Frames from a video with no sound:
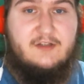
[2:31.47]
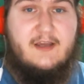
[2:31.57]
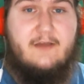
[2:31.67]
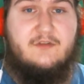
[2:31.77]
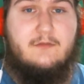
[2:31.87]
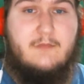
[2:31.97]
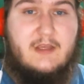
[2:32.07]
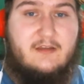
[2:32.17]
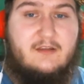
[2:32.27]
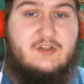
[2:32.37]
I have to
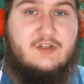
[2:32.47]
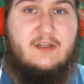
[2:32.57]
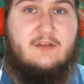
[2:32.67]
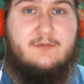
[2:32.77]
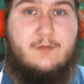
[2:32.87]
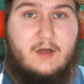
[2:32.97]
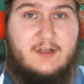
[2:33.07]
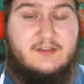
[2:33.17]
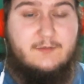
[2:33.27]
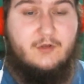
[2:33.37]
make the change
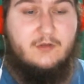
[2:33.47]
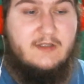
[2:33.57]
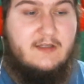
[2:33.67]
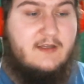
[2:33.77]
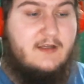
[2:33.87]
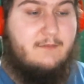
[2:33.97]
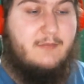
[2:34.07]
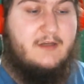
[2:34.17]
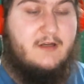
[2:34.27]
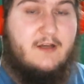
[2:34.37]
possible
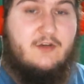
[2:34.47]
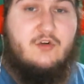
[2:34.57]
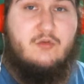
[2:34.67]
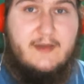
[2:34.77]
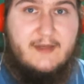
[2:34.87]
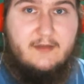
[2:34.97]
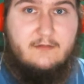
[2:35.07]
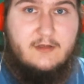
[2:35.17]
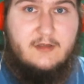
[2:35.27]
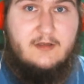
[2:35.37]
by not quitting
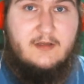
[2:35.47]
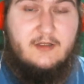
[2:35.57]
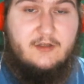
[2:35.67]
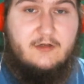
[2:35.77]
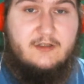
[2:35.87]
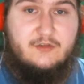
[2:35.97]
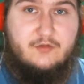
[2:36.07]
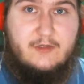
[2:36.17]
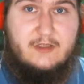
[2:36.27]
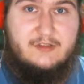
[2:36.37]
and going to
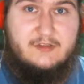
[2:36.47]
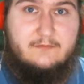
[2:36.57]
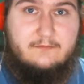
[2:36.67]
Twitch.